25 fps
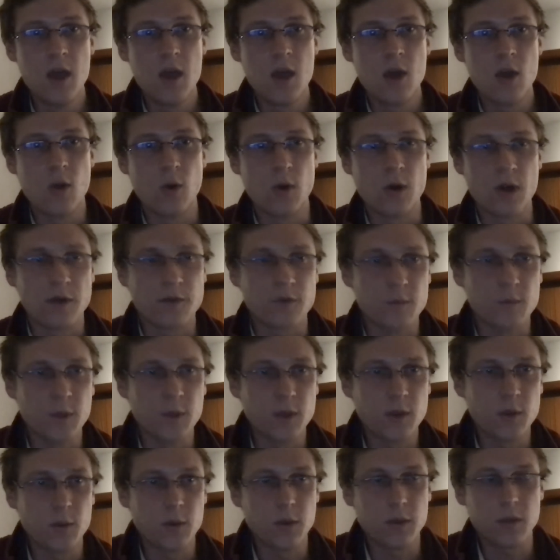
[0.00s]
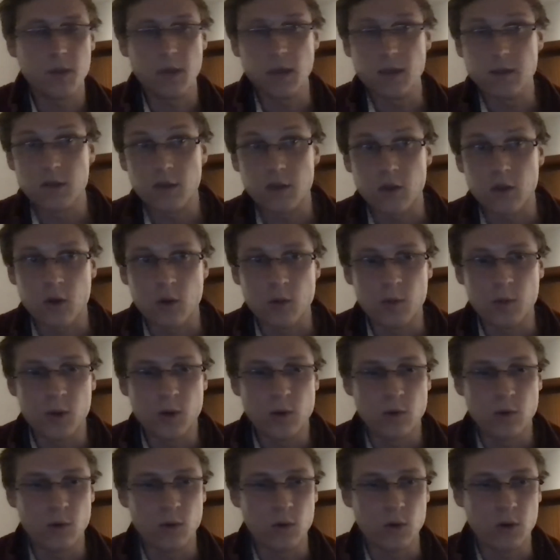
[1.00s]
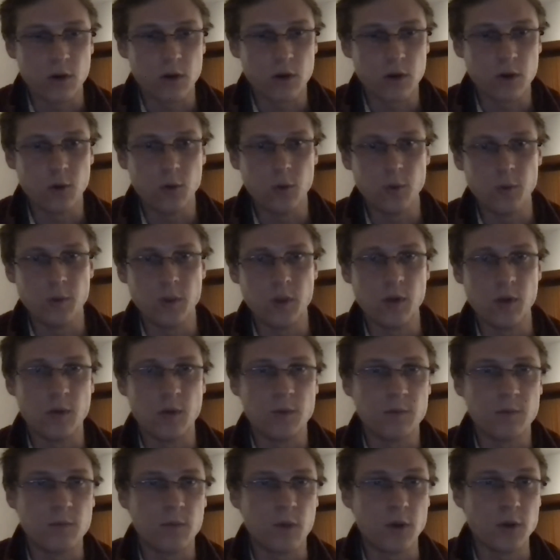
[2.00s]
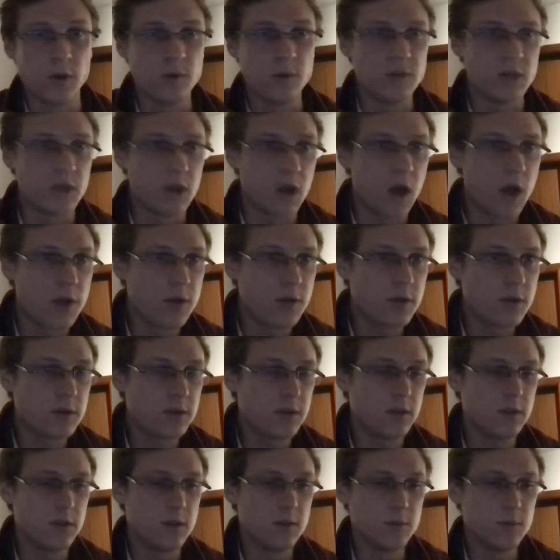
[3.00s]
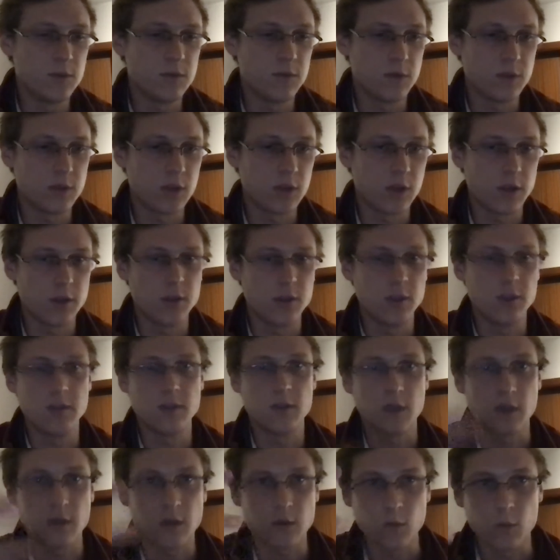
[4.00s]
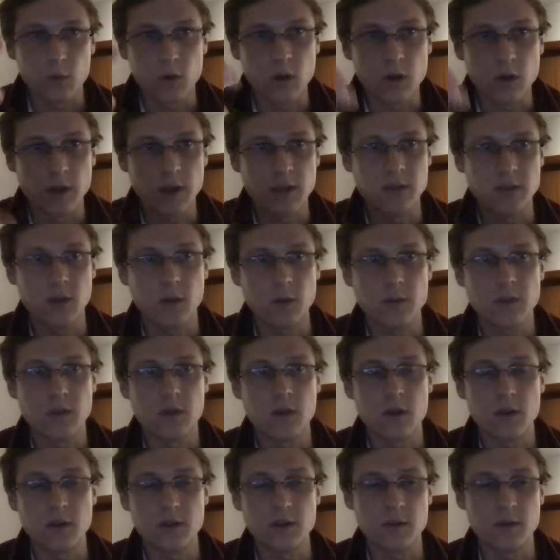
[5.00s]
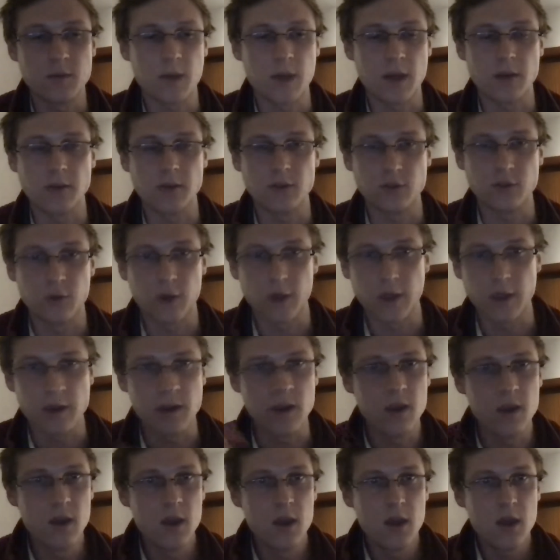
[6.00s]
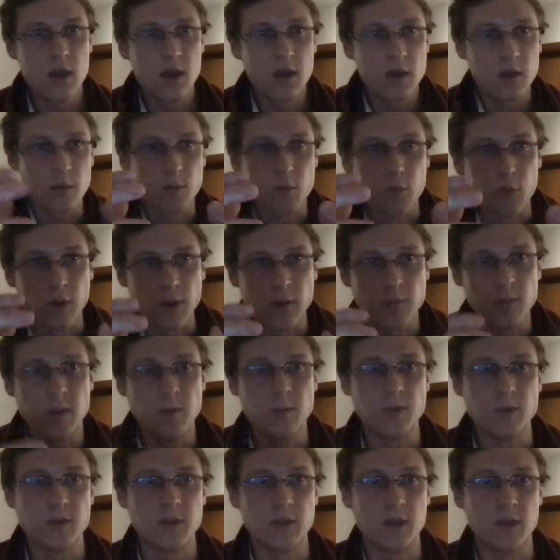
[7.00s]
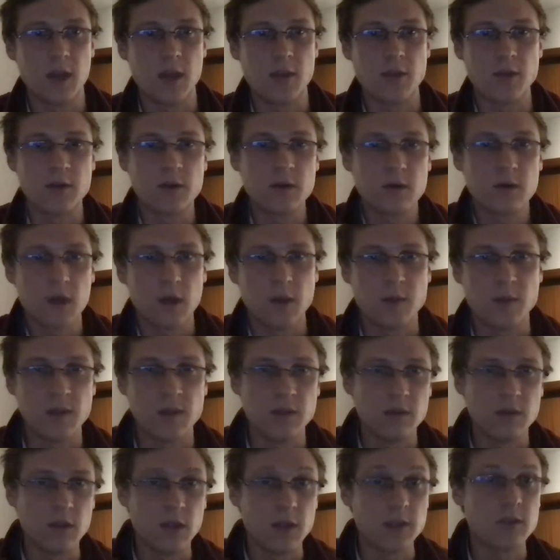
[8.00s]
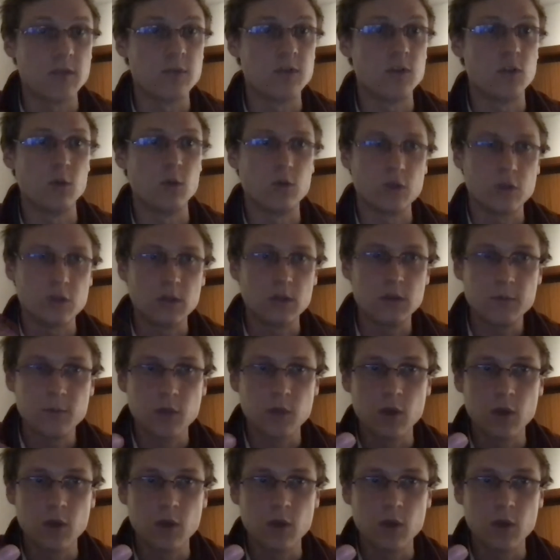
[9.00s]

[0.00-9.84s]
who are not familiar with things like OBO, or who are using other systems of ontologies, like it's always a constant battle to try and bring people together. I mean, lots of social